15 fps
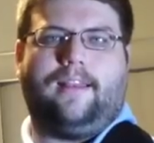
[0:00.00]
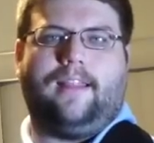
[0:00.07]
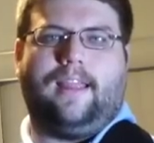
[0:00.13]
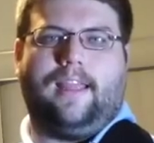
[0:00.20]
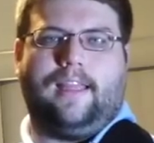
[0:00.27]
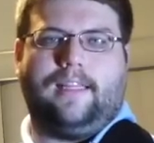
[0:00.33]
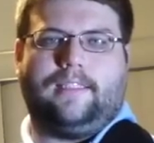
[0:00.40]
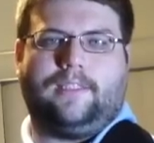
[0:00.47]
at
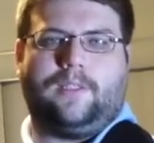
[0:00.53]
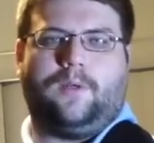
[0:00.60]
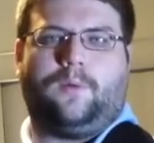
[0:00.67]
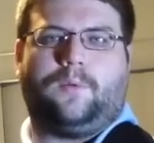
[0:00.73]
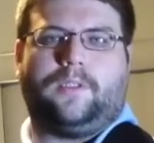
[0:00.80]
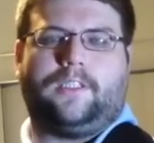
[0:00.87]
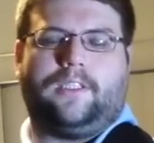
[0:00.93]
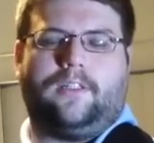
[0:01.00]
a
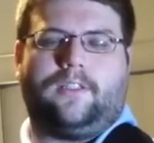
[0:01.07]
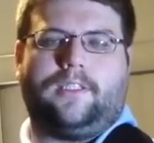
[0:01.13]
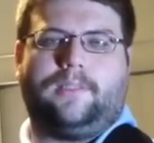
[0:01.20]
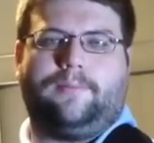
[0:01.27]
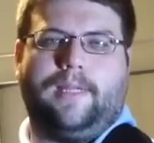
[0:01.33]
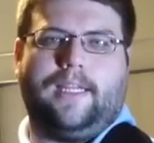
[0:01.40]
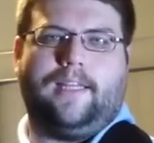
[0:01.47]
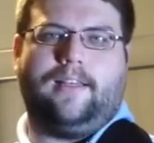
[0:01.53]
slower shutter
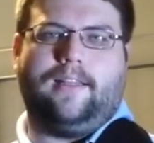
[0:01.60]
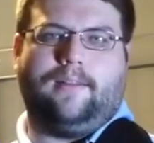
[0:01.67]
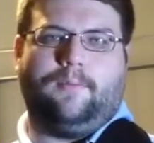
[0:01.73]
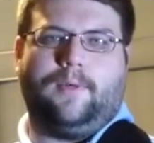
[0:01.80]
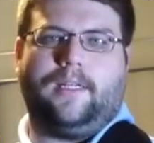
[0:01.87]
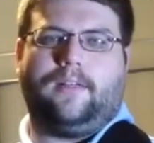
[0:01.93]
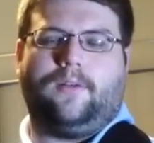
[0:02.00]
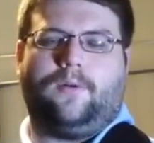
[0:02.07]
speed
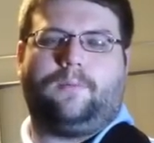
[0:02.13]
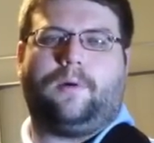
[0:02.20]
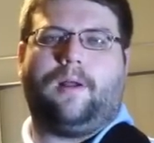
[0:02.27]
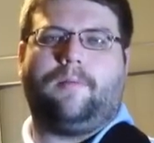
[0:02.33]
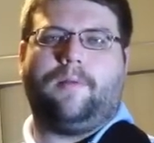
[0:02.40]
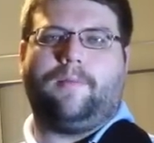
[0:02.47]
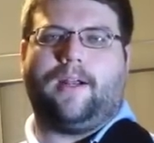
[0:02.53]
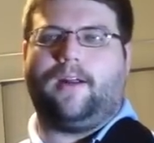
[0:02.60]
with no
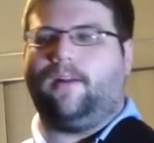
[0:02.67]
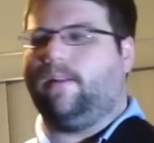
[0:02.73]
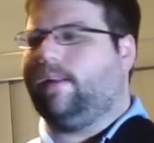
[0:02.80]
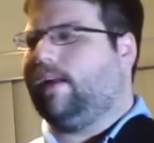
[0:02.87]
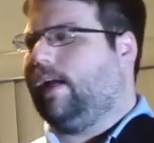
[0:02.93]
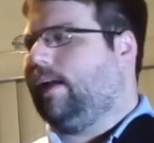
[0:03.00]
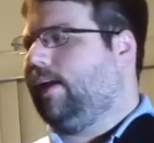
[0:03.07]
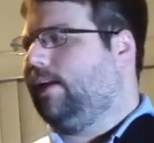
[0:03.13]
problem at
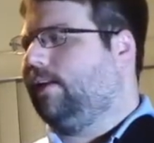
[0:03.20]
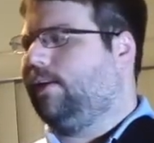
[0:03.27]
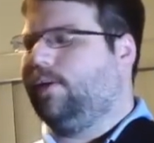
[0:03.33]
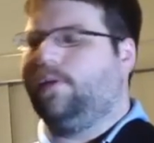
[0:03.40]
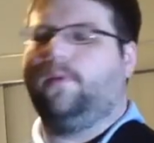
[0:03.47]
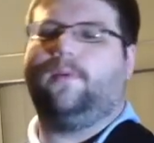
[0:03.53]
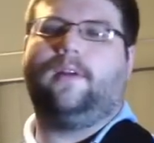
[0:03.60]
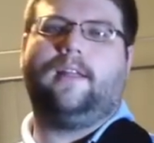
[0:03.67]
all. I can
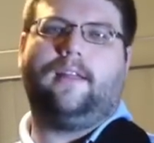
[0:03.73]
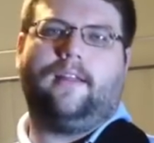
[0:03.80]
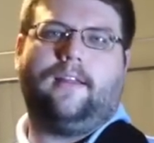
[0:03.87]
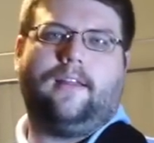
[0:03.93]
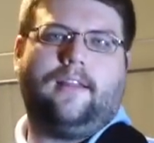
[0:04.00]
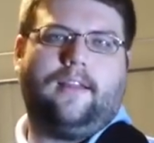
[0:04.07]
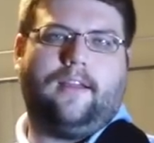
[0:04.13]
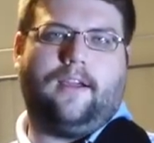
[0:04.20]
do
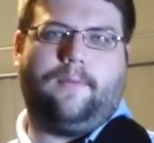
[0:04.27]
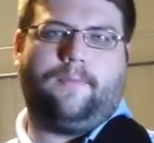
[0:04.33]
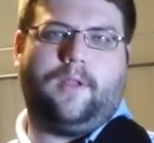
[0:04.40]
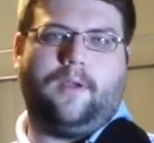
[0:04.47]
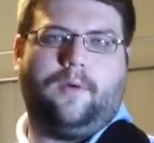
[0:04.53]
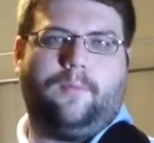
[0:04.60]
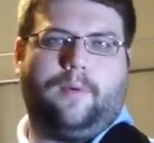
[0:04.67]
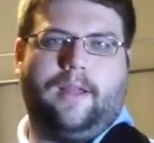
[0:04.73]

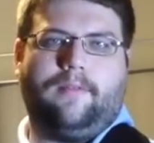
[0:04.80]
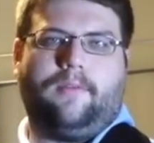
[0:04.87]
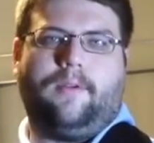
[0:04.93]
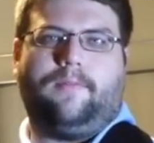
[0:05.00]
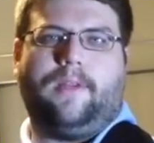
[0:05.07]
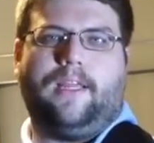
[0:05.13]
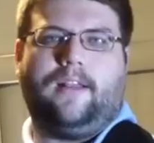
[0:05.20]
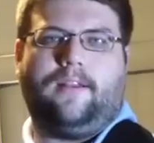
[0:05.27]
up to
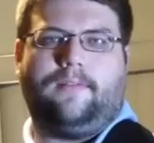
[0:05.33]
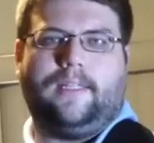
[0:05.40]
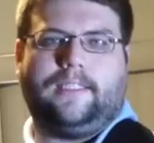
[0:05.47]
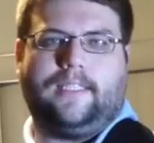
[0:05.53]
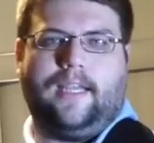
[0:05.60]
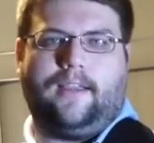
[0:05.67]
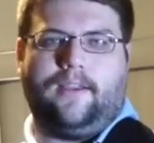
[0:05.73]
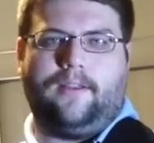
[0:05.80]
1/50th of a
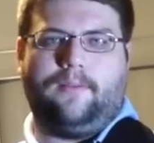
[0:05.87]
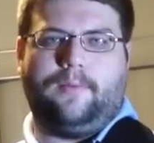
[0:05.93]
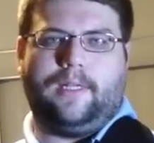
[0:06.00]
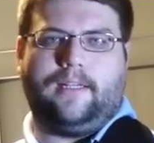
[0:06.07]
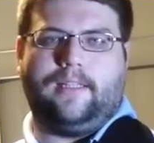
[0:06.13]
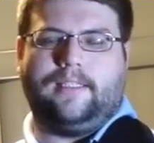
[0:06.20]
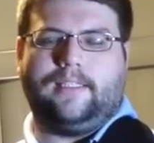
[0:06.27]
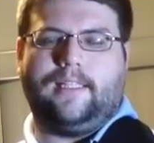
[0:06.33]
second
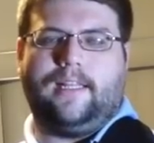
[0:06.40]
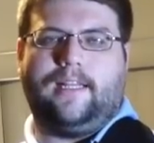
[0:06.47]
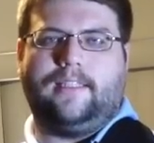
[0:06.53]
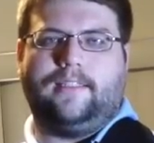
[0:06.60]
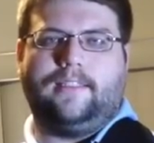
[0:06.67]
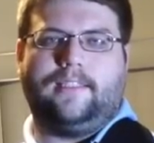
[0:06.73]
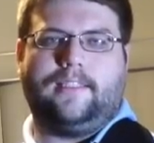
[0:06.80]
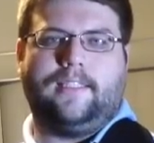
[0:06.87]
with this
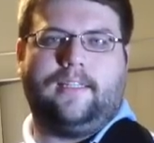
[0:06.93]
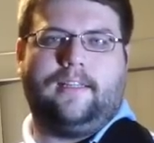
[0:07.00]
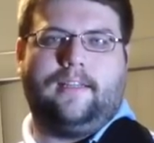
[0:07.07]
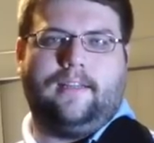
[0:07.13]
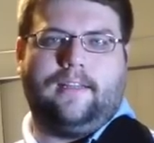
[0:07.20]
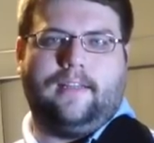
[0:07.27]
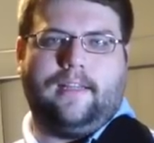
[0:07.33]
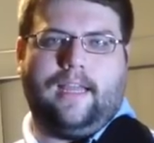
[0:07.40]
lens
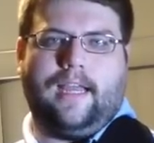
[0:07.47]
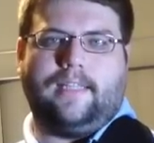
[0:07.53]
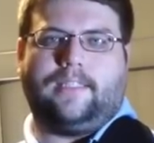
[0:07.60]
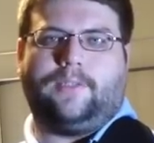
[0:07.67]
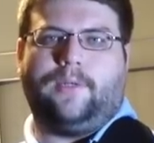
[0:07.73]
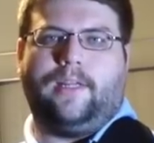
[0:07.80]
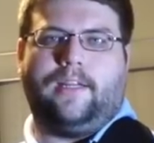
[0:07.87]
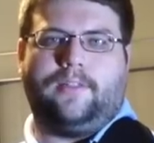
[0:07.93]

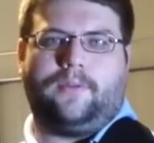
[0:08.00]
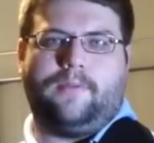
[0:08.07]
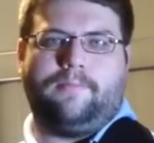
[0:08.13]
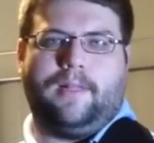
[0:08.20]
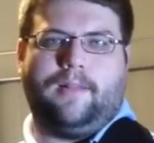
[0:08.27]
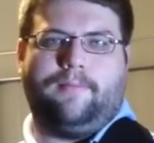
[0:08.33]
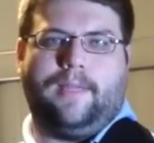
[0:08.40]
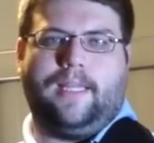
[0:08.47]
at
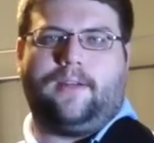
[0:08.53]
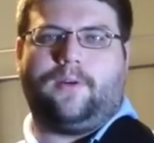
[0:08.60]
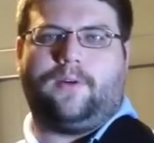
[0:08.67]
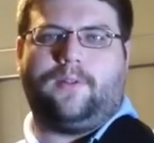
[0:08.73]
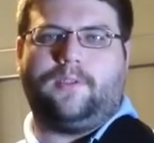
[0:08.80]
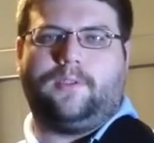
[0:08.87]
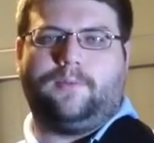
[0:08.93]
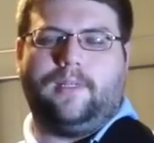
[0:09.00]

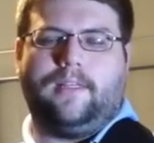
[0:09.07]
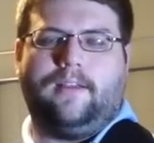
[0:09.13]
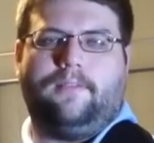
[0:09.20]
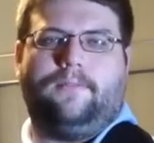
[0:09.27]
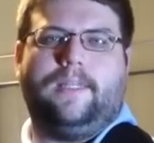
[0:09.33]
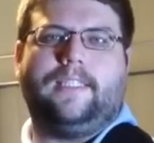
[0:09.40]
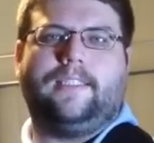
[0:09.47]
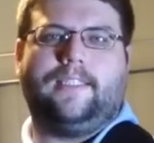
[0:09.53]
300mm with the
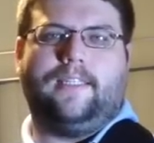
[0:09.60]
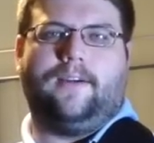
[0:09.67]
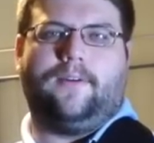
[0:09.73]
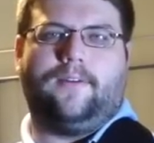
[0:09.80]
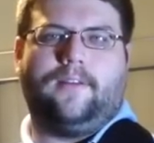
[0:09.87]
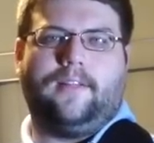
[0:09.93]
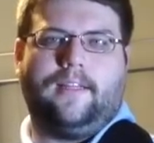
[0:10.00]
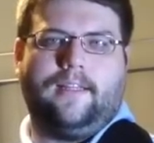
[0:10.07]
VC
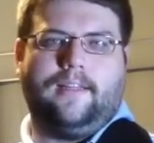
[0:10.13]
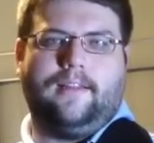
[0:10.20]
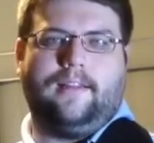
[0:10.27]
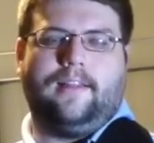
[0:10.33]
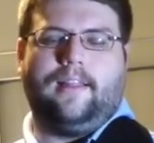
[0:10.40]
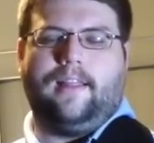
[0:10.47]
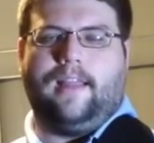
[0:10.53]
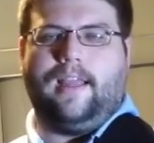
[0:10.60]
on,
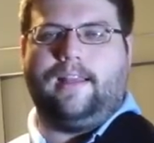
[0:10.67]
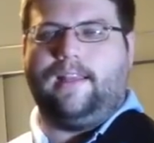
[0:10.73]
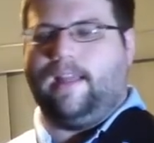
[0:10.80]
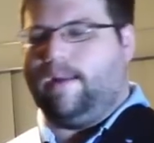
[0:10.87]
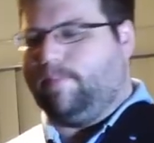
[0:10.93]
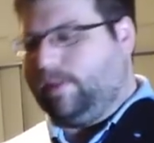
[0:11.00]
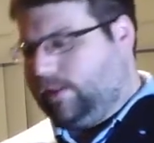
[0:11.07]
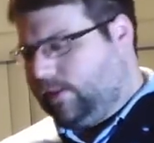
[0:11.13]
and
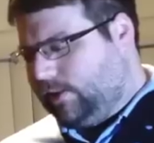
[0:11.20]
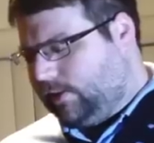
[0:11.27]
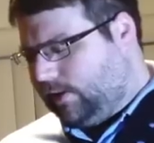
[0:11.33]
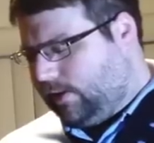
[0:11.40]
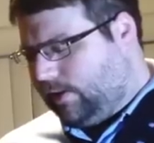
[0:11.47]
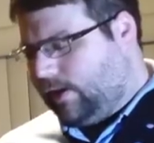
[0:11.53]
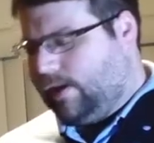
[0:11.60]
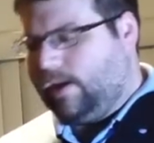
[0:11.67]
the
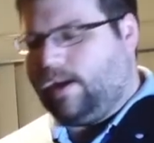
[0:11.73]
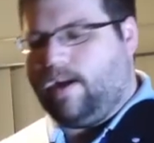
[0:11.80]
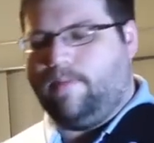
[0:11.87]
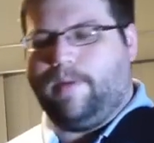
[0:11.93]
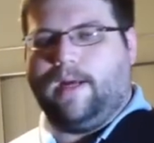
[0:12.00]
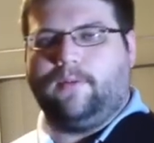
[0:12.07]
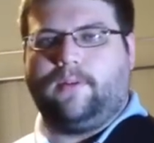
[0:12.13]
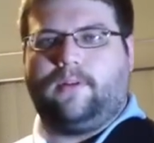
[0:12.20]
images are going to
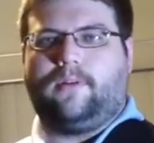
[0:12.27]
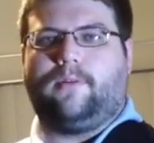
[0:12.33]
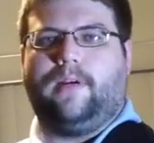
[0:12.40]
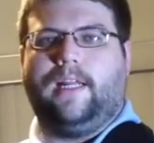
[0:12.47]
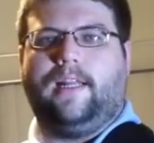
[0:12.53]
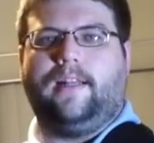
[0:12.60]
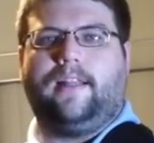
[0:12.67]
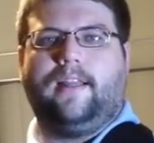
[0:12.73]
come out
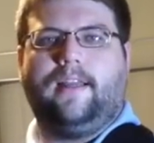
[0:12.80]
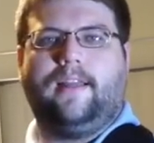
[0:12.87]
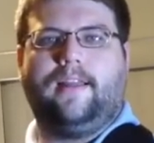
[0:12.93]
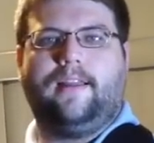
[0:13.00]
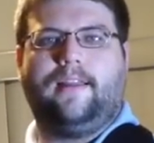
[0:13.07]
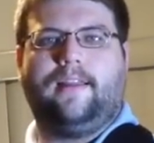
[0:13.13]
great.